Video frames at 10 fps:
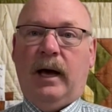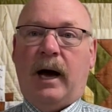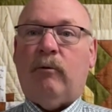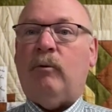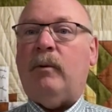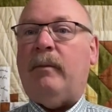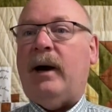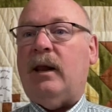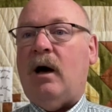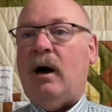I will put
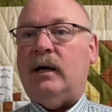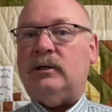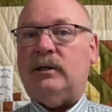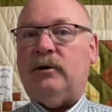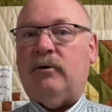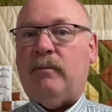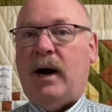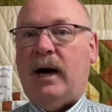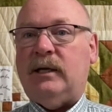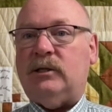my laws in their
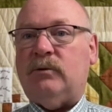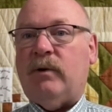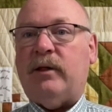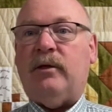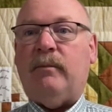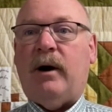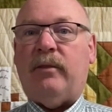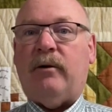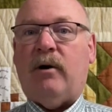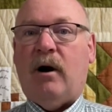minds and write them
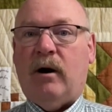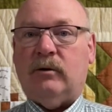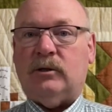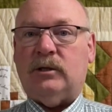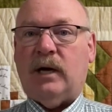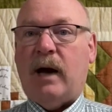on their hearts.